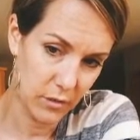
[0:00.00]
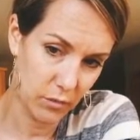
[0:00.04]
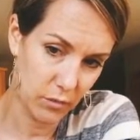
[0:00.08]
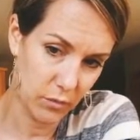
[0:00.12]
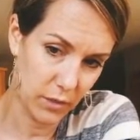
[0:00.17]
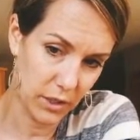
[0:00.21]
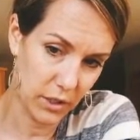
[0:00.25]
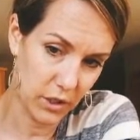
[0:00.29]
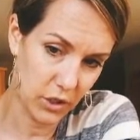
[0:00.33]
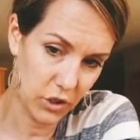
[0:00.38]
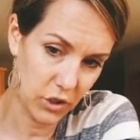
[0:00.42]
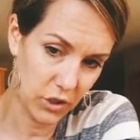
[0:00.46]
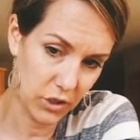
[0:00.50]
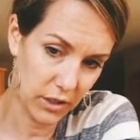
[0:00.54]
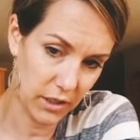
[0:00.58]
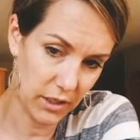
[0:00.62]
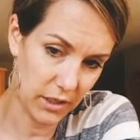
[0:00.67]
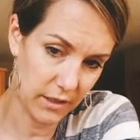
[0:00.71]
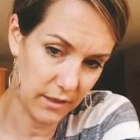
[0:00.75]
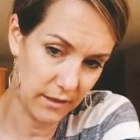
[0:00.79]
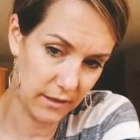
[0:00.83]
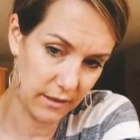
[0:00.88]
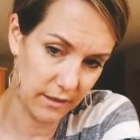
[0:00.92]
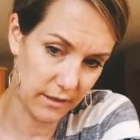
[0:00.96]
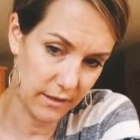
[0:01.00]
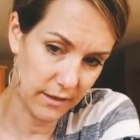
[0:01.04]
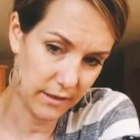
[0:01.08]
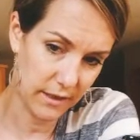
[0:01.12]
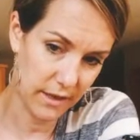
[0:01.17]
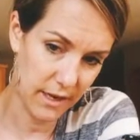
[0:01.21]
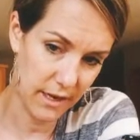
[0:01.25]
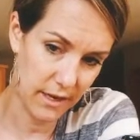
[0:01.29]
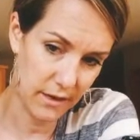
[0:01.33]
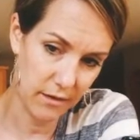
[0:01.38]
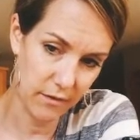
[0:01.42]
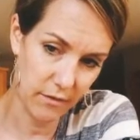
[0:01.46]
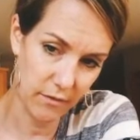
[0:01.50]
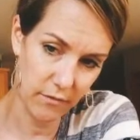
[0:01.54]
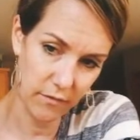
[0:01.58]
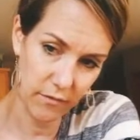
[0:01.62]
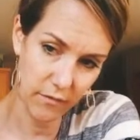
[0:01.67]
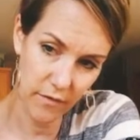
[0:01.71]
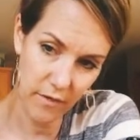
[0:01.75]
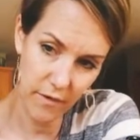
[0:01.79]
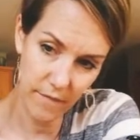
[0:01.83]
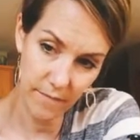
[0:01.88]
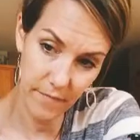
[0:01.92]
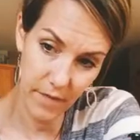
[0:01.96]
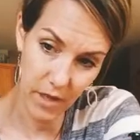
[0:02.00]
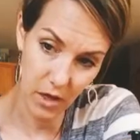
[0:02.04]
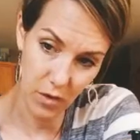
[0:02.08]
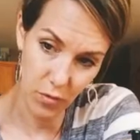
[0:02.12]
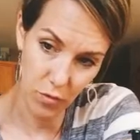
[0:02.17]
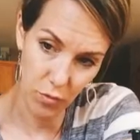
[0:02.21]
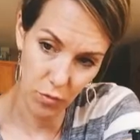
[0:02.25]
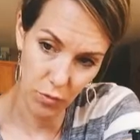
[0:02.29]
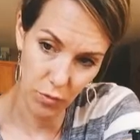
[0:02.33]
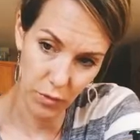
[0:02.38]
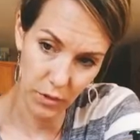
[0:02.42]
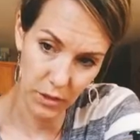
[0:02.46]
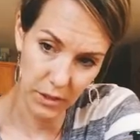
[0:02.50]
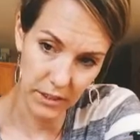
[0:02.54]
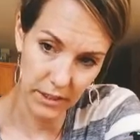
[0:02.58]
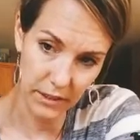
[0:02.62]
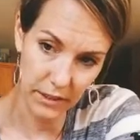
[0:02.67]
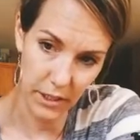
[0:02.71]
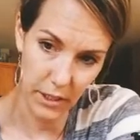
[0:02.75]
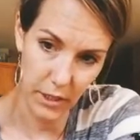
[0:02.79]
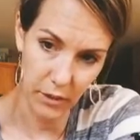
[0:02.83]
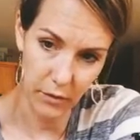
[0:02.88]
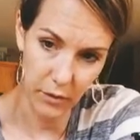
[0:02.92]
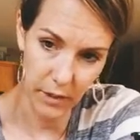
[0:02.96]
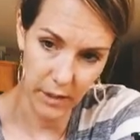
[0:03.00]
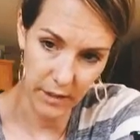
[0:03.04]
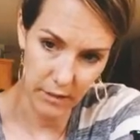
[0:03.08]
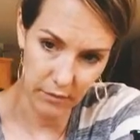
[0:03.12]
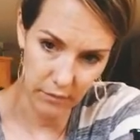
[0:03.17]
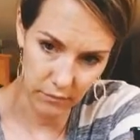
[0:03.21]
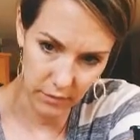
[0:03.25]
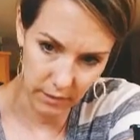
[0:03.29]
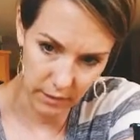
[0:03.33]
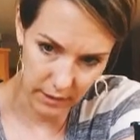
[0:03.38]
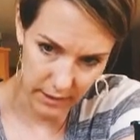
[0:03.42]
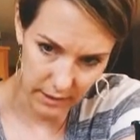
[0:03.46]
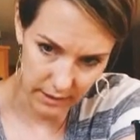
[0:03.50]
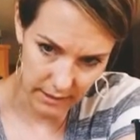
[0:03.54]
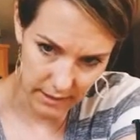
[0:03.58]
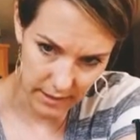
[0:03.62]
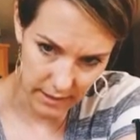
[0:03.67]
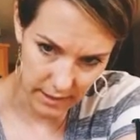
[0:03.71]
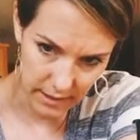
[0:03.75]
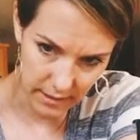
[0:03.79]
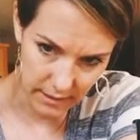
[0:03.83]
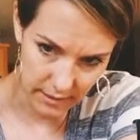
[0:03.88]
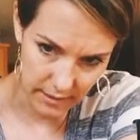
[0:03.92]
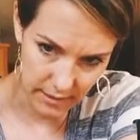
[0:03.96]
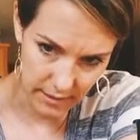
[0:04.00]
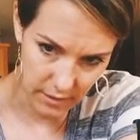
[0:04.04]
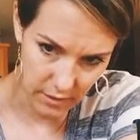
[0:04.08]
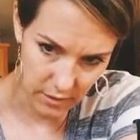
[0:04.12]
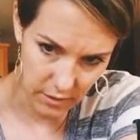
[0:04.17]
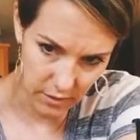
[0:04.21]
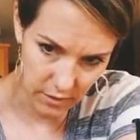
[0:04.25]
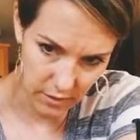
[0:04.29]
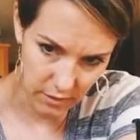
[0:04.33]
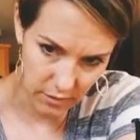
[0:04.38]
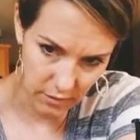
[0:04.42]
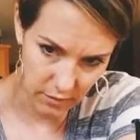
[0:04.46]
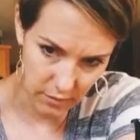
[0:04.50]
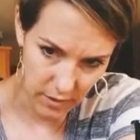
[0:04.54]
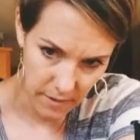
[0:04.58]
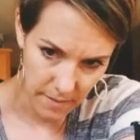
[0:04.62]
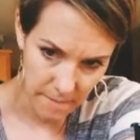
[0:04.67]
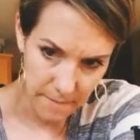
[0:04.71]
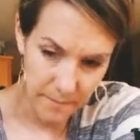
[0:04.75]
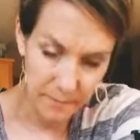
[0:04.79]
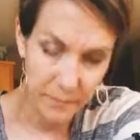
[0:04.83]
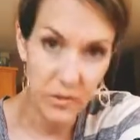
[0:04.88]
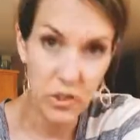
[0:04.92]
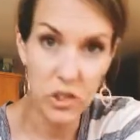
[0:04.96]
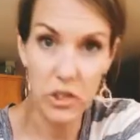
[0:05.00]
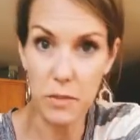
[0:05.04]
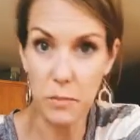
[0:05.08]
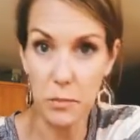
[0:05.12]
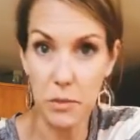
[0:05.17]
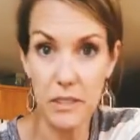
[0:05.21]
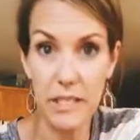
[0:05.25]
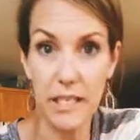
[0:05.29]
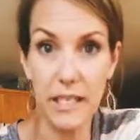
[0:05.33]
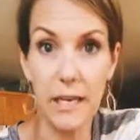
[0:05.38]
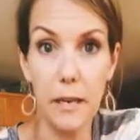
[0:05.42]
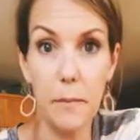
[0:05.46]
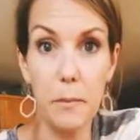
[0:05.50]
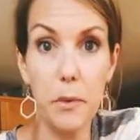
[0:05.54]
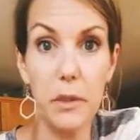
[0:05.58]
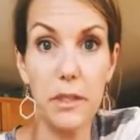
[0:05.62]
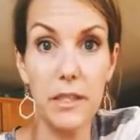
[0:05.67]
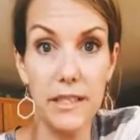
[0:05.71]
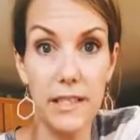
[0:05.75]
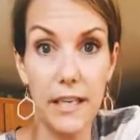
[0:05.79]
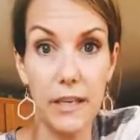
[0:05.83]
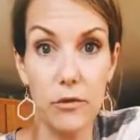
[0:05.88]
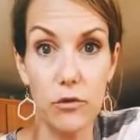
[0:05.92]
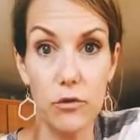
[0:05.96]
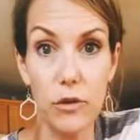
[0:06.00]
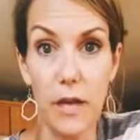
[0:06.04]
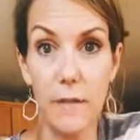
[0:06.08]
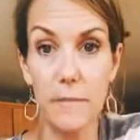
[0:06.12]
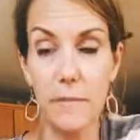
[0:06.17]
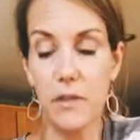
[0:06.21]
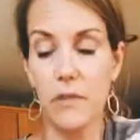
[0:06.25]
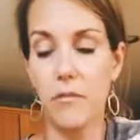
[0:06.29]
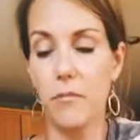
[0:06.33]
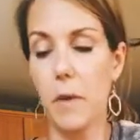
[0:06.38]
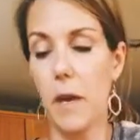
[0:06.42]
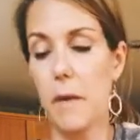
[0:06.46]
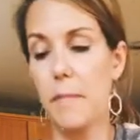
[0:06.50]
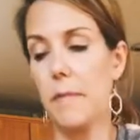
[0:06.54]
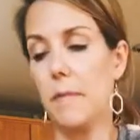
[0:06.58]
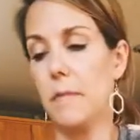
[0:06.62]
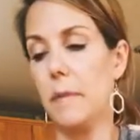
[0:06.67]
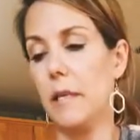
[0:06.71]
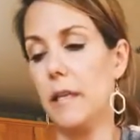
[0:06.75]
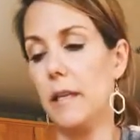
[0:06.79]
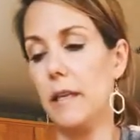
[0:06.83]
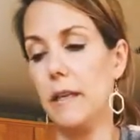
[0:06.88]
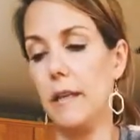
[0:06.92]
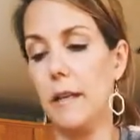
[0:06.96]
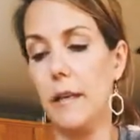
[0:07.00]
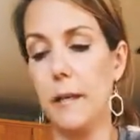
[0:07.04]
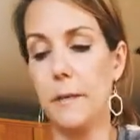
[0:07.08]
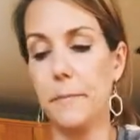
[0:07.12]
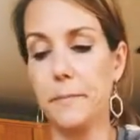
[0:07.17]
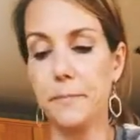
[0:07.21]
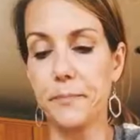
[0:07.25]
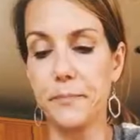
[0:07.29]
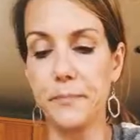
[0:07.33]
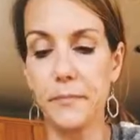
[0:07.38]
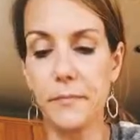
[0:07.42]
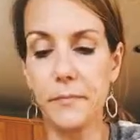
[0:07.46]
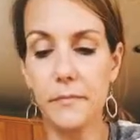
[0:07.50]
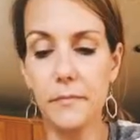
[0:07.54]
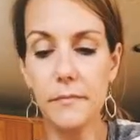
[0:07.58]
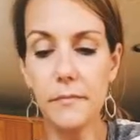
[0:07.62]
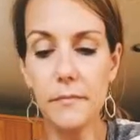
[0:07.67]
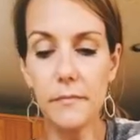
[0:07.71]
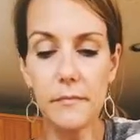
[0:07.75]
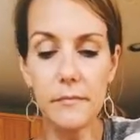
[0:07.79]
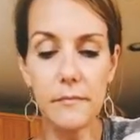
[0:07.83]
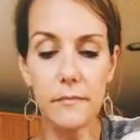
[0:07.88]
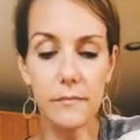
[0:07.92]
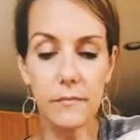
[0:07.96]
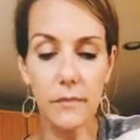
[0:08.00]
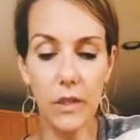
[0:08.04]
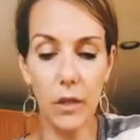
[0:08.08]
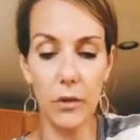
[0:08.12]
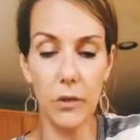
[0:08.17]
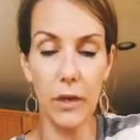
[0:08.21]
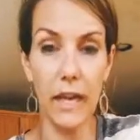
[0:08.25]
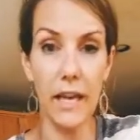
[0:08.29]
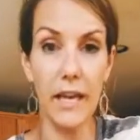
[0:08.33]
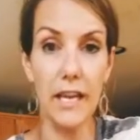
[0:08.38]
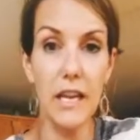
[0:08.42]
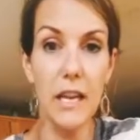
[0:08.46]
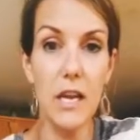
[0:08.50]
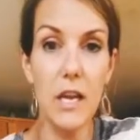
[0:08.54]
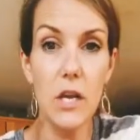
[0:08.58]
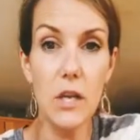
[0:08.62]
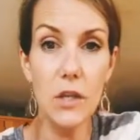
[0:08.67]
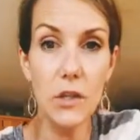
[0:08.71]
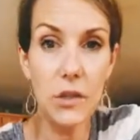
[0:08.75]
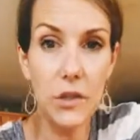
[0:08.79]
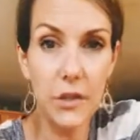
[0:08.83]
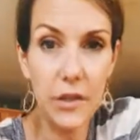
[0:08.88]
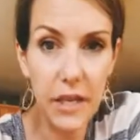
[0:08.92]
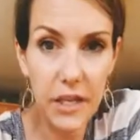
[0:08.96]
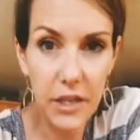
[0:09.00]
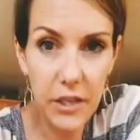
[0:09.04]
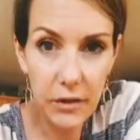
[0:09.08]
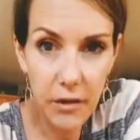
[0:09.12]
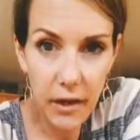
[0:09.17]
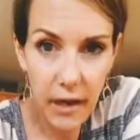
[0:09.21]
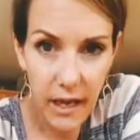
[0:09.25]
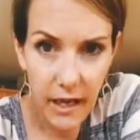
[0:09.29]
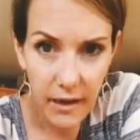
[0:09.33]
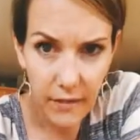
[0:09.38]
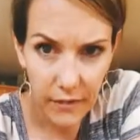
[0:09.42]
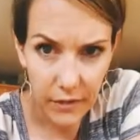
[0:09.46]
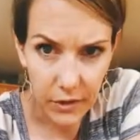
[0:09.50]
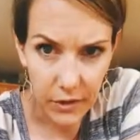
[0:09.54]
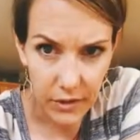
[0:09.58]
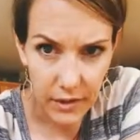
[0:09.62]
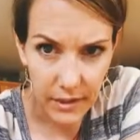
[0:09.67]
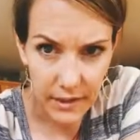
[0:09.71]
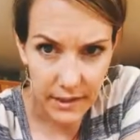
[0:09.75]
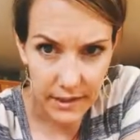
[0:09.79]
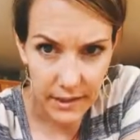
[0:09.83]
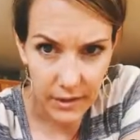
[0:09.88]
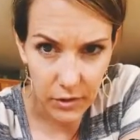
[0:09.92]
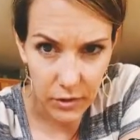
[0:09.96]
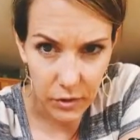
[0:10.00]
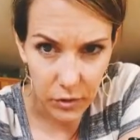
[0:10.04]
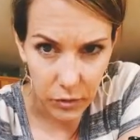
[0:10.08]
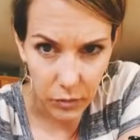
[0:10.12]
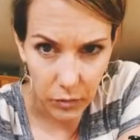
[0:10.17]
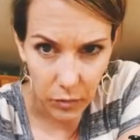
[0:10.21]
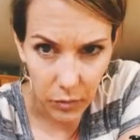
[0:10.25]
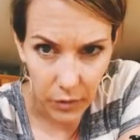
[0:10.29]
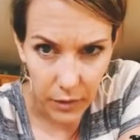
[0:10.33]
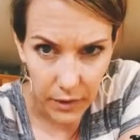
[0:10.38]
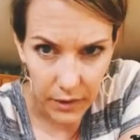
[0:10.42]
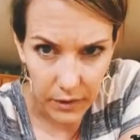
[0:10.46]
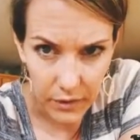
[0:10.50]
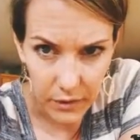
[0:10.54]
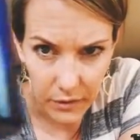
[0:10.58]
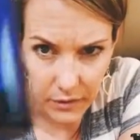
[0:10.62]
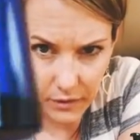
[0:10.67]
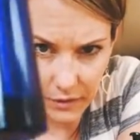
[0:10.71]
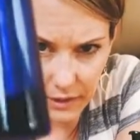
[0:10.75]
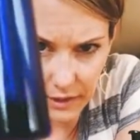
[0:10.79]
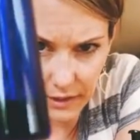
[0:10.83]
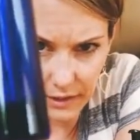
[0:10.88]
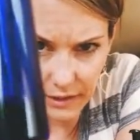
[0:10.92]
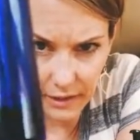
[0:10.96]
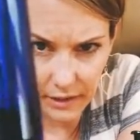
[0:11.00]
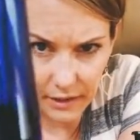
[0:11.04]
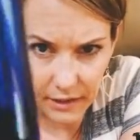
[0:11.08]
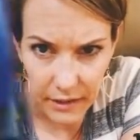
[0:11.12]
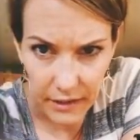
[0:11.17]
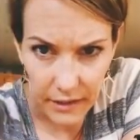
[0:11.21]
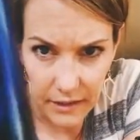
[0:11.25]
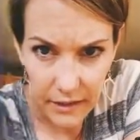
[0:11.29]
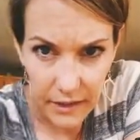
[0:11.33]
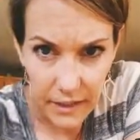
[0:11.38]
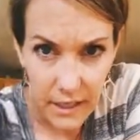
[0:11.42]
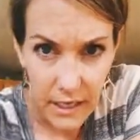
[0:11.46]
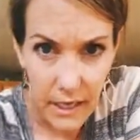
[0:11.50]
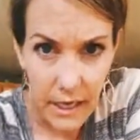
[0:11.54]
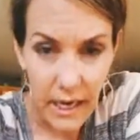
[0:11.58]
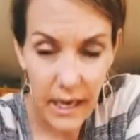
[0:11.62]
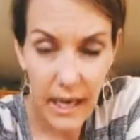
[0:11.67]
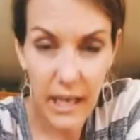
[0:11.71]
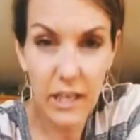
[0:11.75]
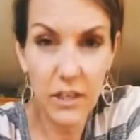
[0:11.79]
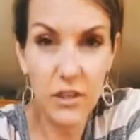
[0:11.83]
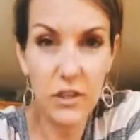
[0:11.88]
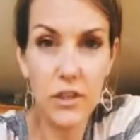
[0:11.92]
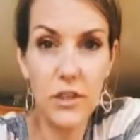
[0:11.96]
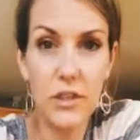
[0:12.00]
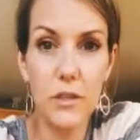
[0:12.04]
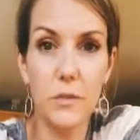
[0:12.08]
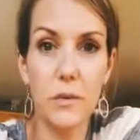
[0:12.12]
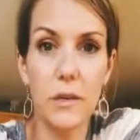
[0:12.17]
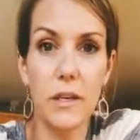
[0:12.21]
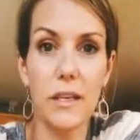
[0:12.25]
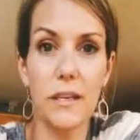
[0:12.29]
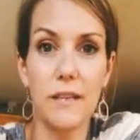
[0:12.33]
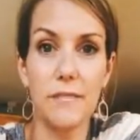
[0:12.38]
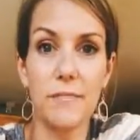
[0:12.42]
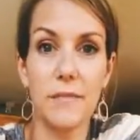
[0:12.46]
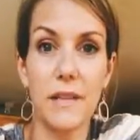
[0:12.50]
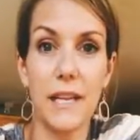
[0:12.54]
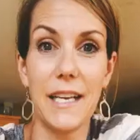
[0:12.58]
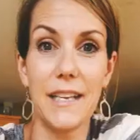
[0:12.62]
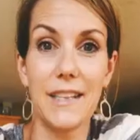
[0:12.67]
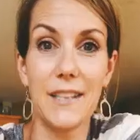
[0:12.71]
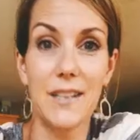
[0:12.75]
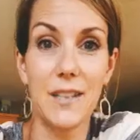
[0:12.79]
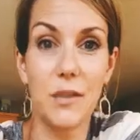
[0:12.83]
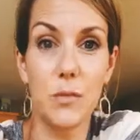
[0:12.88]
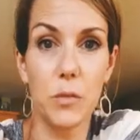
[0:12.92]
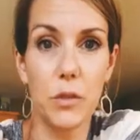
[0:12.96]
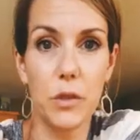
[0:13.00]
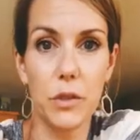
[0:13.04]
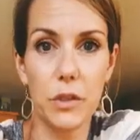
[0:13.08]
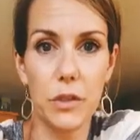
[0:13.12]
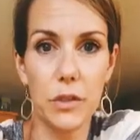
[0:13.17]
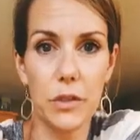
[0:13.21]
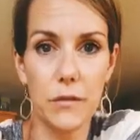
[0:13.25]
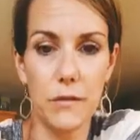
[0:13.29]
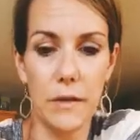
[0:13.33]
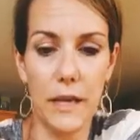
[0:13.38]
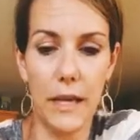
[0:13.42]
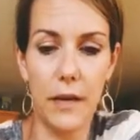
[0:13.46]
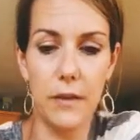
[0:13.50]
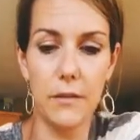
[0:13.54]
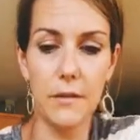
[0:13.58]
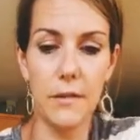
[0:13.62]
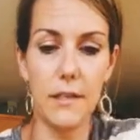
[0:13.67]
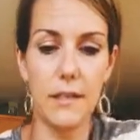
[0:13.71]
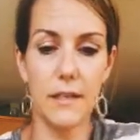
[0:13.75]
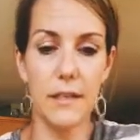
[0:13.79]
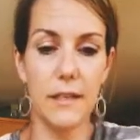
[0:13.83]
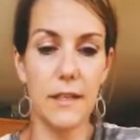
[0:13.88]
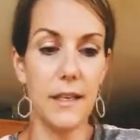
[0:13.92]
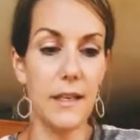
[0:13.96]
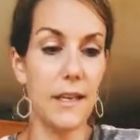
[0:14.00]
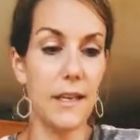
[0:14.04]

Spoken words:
which is kind of really low. I didn't realize that. So just pretend I put 10 drops of peppermint in there. Okay, so then you have your essential oil in there and you just want to like swirl it around